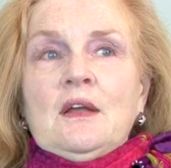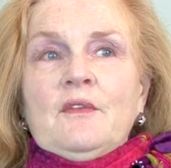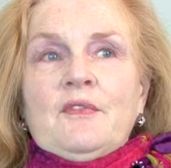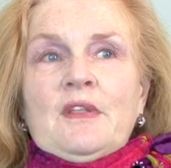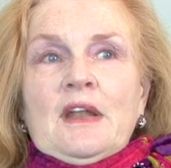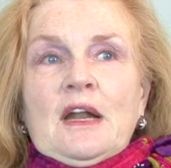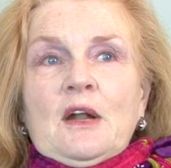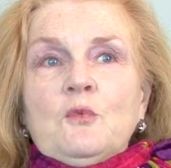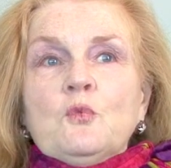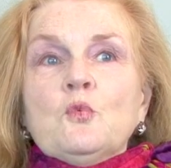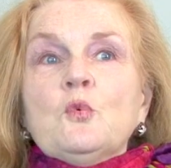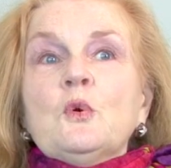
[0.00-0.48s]

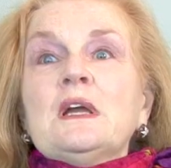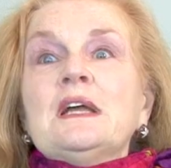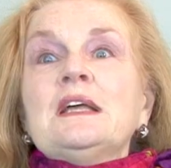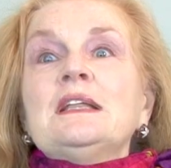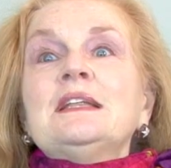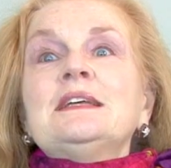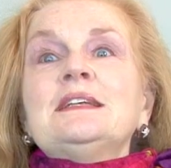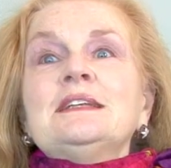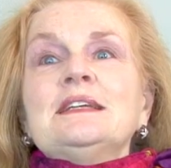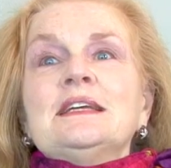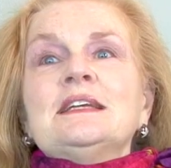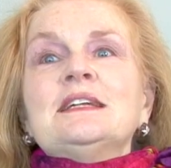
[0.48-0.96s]
that I
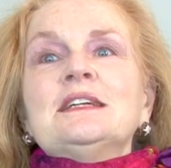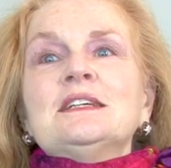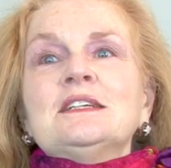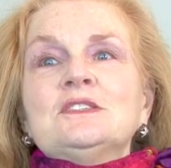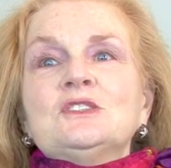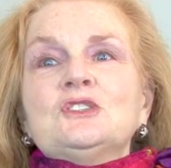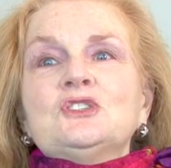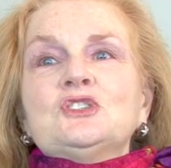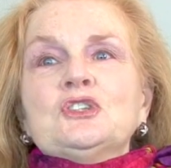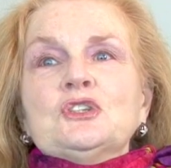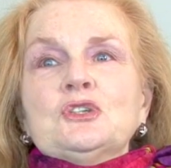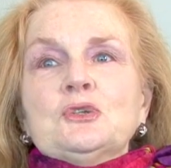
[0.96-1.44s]
really
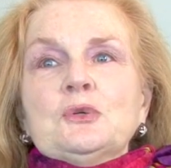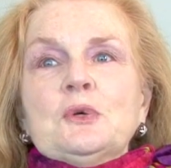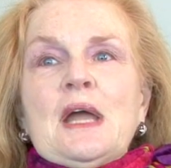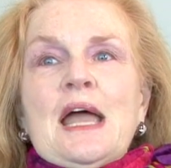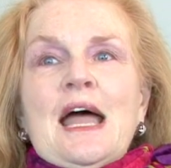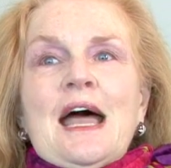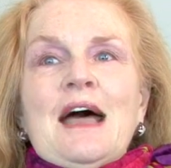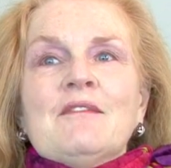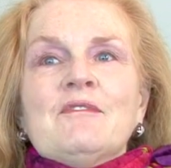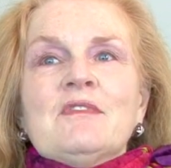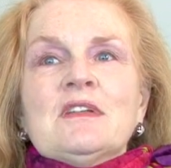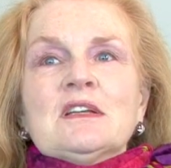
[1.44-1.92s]
needed to
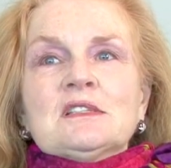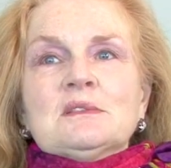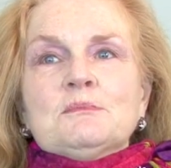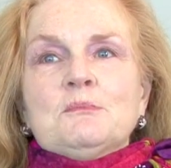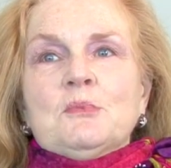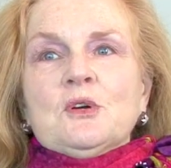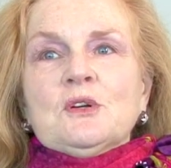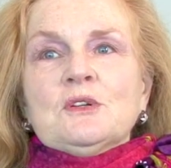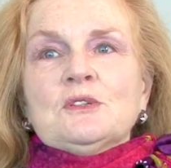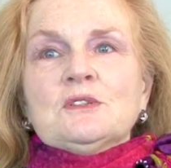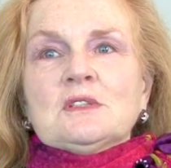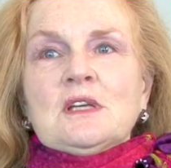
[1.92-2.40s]
have this
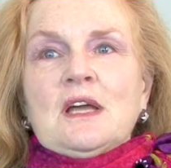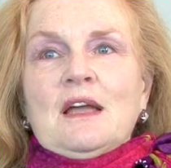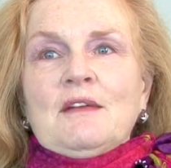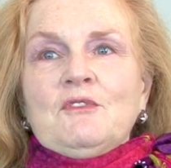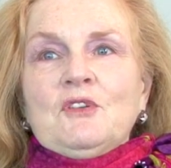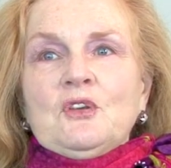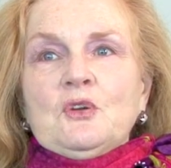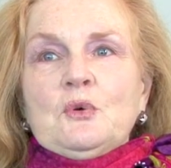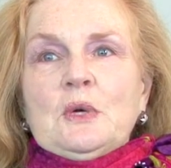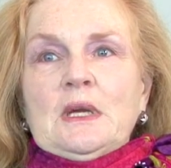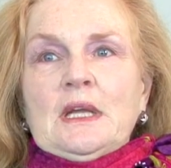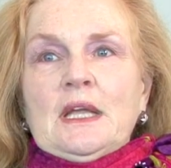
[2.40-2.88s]
bird's eye
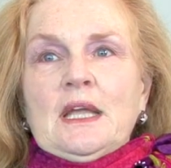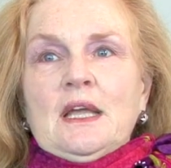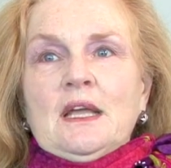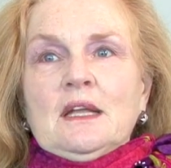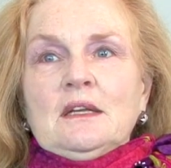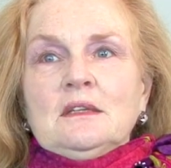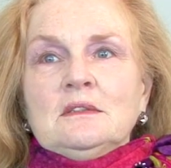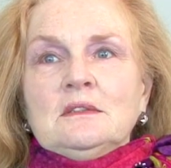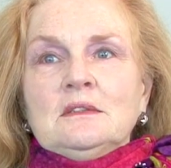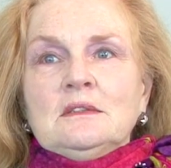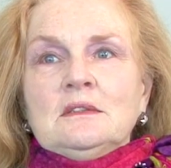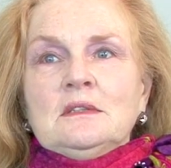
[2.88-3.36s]
view
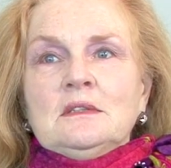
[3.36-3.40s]
again.